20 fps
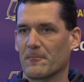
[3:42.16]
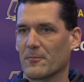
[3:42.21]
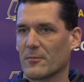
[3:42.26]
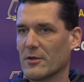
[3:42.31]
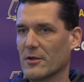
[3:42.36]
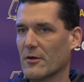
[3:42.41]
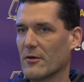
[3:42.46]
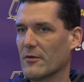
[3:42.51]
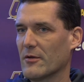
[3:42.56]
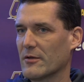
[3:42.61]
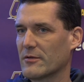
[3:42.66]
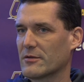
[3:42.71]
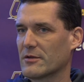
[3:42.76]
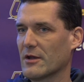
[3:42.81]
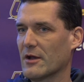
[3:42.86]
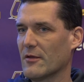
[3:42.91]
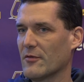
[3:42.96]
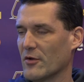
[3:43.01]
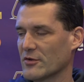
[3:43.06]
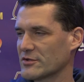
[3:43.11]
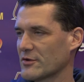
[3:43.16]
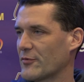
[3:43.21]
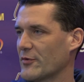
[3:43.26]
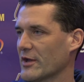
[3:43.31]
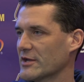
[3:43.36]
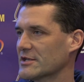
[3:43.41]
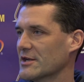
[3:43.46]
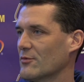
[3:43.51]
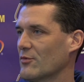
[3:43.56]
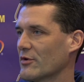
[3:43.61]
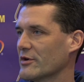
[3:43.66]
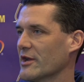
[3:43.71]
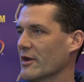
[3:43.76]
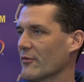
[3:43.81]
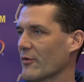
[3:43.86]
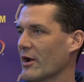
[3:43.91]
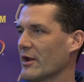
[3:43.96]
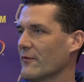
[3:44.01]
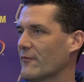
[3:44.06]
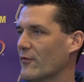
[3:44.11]
those are things that we'll get
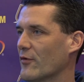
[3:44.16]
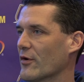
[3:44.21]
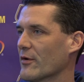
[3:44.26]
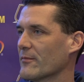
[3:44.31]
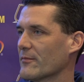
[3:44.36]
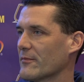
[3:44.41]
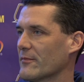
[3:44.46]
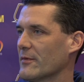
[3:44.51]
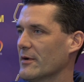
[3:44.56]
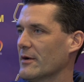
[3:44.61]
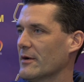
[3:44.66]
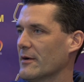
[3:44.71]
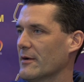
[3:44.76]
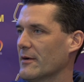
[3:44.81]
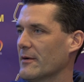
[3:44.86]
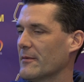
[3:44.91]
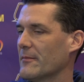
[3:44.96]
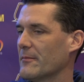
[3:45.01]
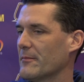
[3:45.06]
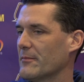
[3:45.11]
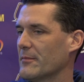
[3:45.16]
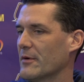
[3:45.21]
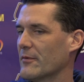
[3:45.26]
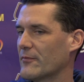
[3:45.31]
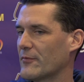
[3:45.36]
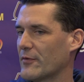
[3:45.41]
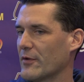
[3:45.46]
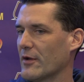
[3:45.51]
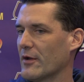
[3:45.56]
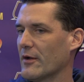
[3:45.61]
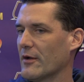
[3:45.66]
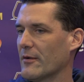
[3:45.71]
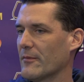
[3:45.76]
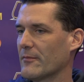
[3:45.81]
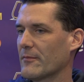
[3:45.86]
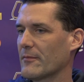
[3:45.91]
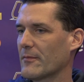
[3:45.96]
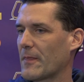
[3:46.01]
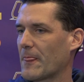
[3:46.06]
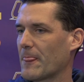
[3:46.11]
ready for.
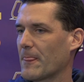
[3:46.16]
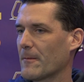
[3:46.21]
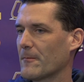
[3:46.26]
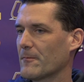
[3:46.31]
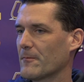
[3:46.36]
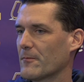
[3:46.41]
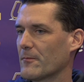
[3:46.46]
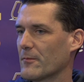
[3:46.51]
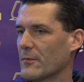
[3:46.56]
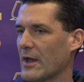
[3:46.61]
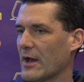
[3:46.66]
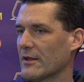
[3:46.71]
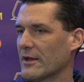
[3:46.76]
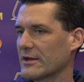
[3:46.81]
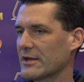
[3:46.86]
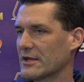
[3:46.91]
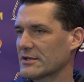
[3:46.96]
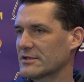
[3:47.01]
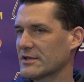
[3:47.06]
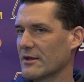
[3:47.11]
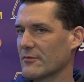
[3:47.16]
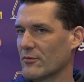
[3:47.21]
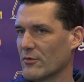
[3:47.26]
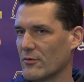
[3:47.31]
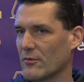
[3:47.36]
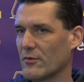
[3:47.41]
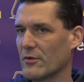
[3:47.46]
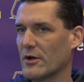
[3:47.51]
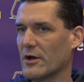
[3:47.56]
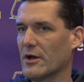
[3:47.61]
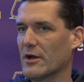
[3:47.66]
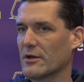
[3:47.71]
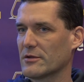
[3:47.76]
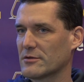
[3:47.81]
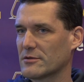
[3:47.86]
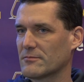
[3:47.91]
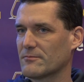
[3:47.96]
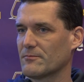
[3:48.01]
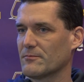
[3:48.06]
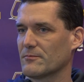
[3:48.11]
Like I said, we'll
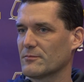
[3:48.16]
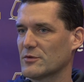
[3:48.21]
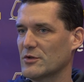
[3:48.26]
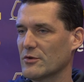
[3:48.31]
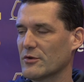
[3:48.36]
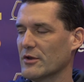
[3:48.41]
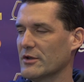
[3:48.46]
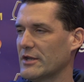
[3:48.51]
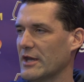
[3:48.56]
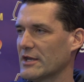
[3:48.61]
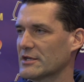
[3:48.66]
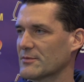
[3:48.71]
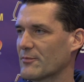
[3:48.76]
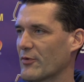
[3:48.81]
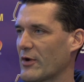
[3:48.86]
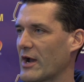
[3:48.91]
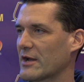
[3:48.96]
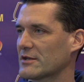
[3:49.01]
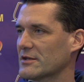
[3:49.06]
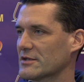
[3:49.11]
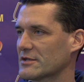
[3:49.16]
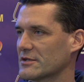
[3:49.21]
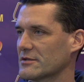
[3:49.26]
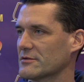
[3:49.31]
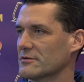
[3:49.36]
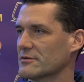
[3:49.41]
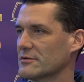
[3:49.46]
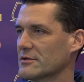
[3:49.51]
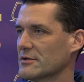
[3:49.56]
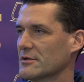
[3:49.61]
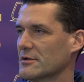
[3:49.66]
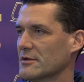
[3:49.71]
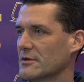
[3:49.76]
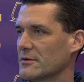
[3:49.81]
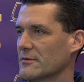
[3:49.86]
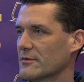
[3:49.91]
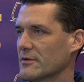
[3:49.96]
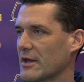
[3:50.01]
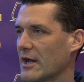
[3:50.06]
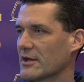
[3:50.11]
two good days of practice, and
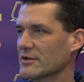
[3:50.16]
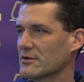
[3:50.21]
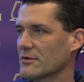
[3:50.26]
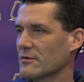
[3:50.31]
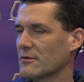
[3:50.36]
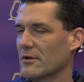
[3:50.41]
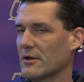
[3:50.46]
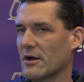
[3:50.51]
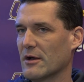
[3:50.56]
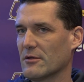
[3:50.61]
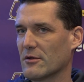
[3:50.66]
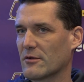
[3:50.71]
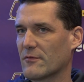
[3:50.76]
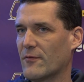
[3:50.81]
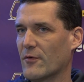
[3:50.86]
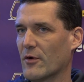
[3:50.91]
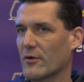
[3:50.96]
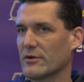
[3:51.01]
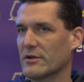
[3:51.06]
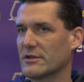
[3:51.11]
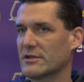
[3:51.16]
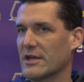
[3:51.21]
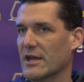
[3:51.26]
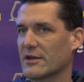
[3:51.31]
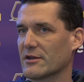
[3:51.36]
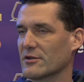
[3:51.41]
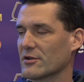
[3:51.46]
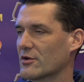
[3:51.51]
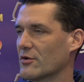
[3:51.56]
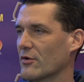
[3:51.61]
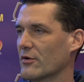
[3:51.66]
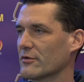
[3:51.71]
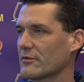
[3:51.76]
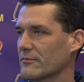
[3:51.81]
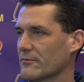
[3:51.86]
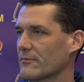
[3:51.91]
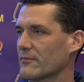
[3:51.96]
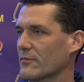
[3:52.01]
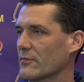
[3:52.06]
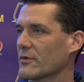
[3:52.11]
guys will look forward to taking the court
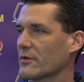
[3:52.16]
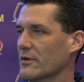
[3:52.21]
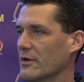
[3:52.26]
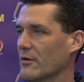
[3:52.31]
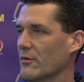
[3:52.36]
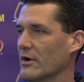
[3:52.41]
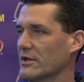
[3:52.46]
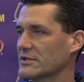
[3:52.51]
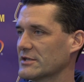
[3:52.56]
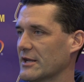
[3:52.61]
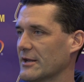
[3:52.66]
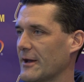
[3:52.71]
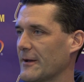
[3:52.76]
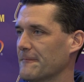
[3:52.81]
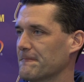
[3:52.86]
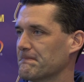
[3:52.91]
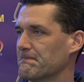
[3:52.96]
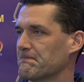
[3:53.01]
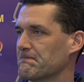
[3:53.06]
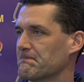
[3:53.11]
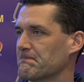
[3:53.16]
Wednesday night.